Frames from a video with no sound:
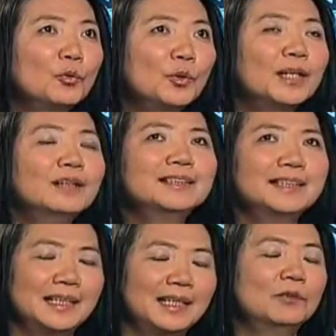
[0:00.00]
Well,
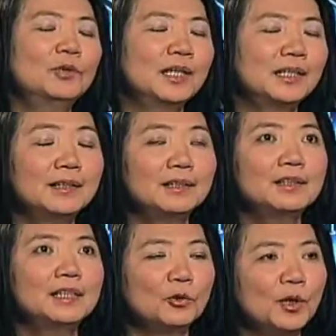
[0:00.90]
yeah, right. You
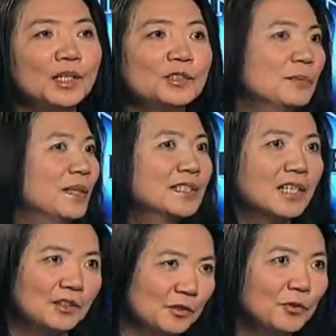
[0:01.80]
need a crown. So it depends on
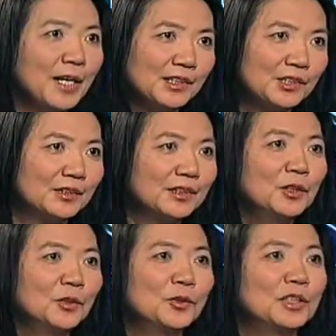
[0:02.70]
how it's fractured. You
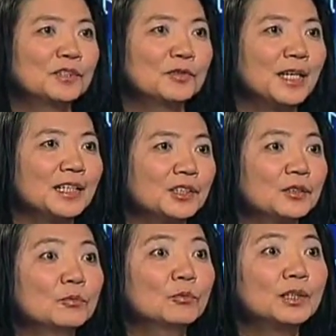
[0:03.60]
know, if it's
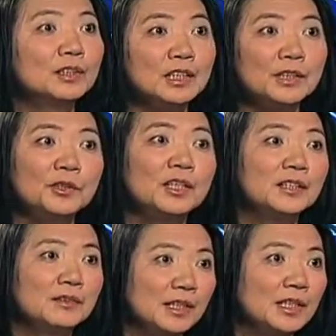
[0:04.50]
fractured well enough, you
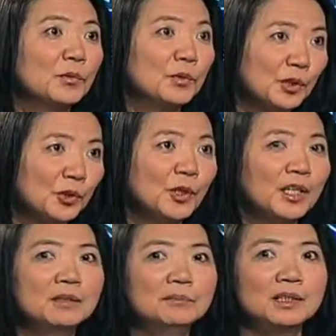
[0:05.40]
can take care with a
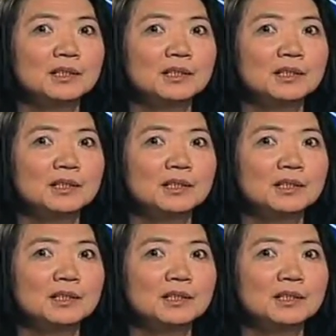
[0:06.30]
crown.